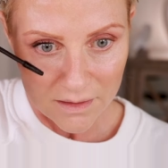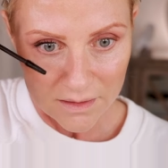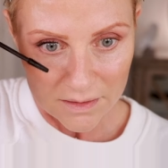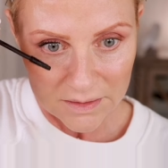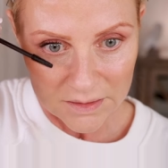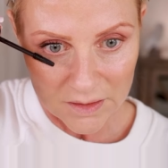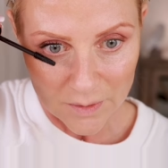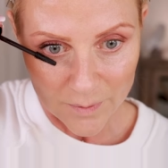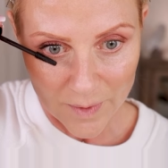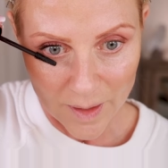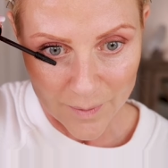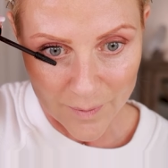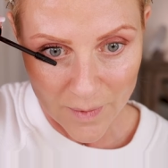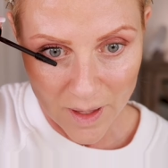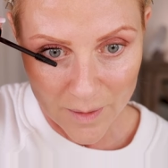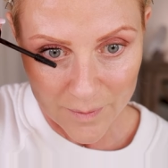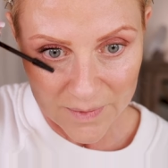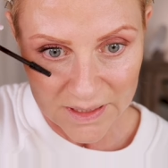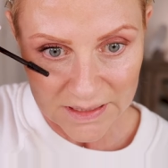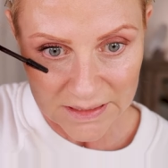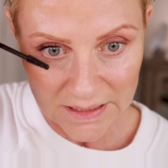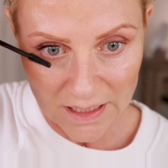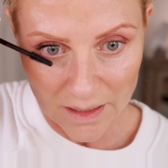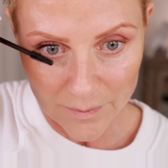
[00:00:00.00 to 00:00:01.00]
So my
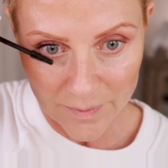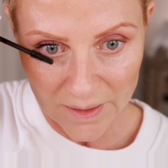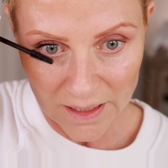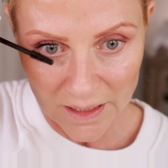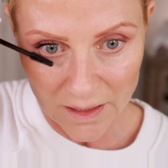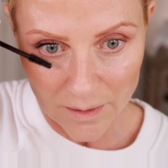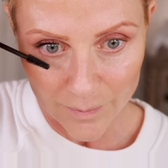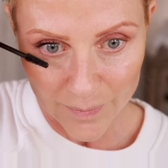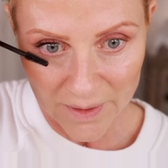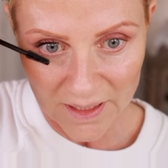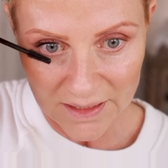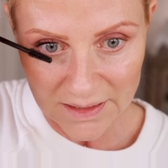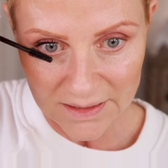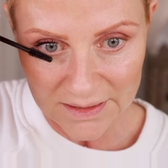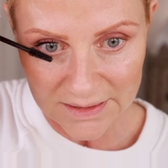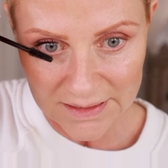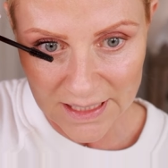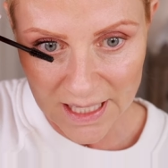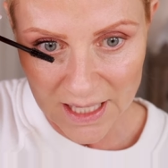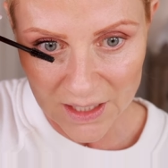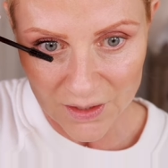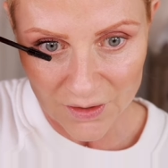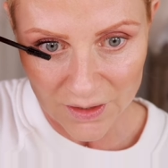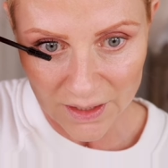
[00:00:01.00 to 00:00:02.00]
mom is coming up on
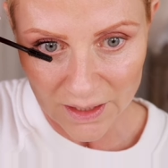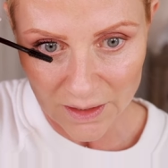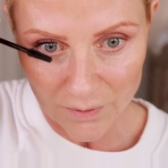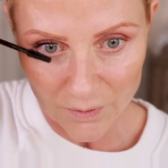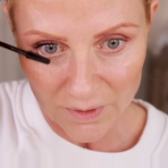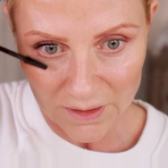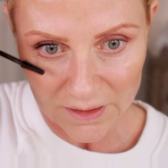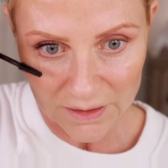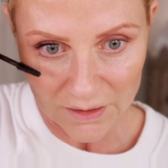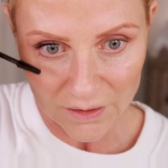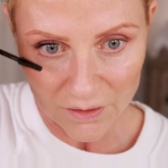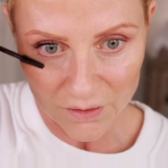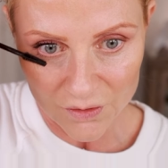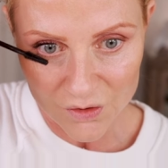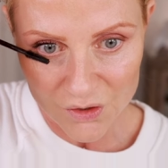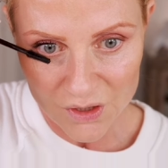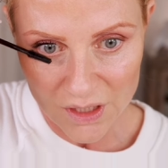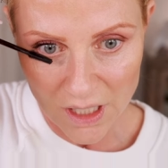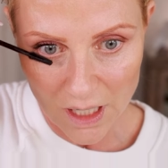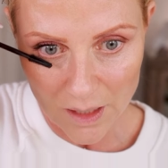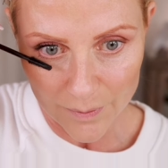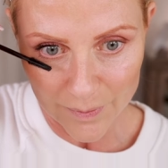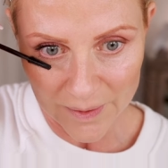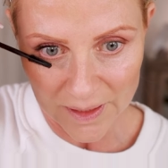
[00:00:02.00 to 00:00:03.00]
Saturday. We're going to go
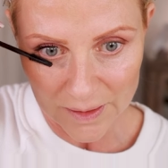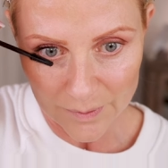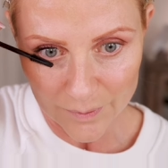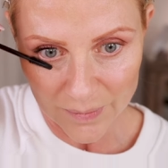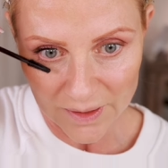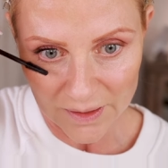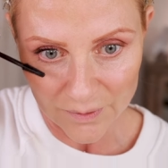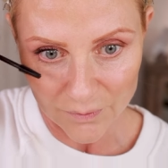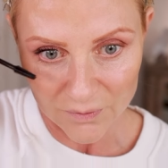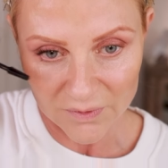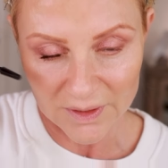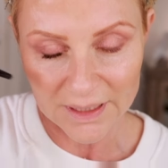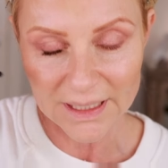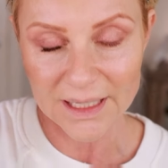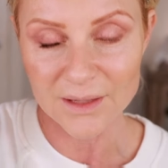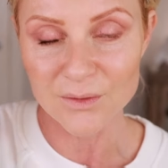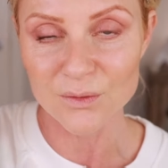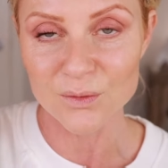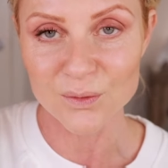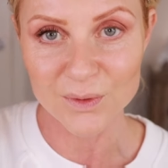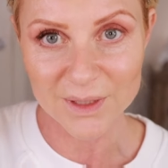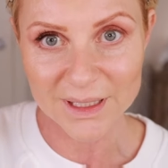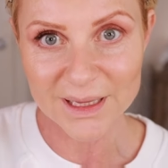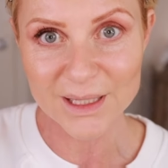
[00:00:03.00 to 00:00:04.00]
shopping, but what I
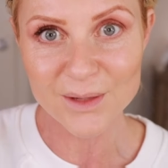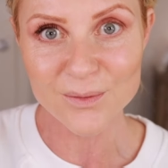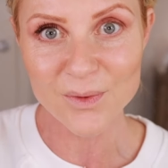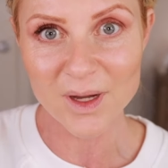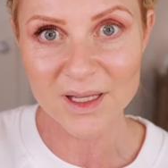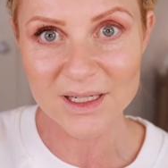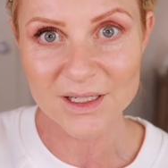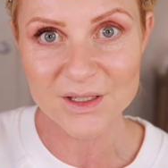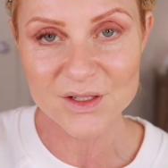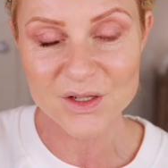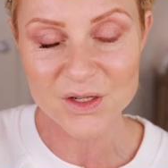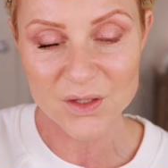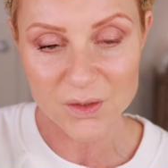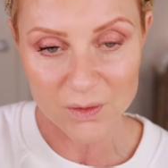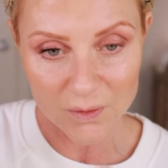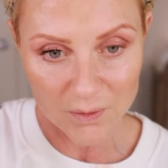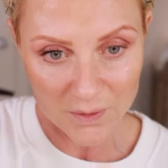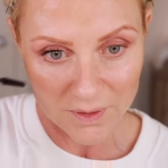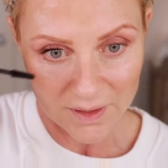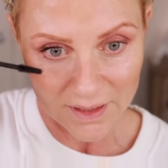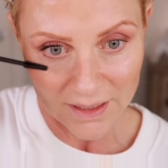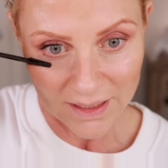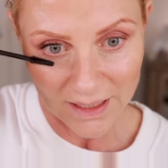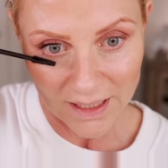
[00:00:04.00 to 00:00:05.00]
really want to
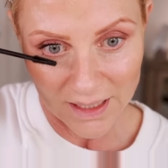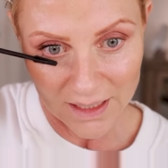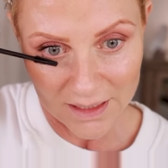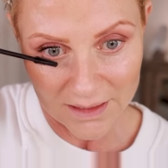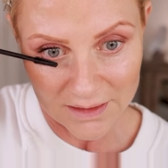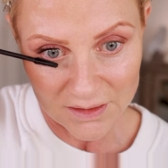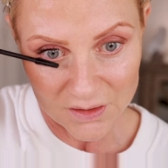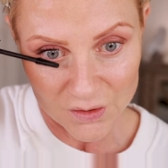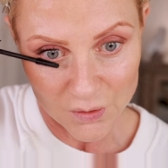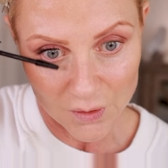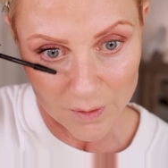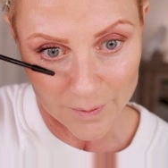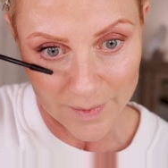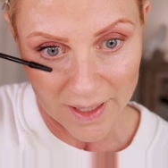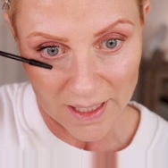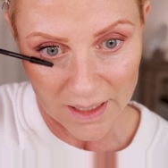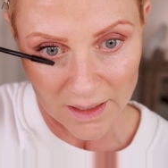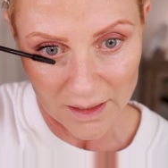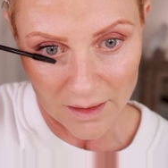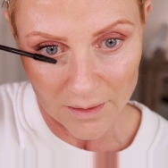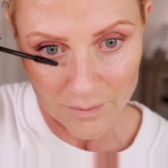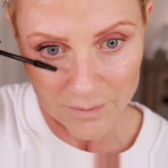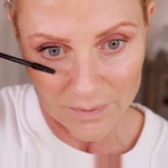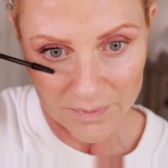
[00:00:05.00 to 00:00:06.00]
do is do her
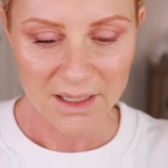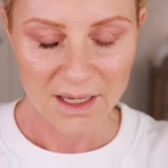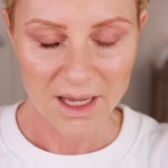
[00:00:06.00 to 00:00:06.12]
makeup.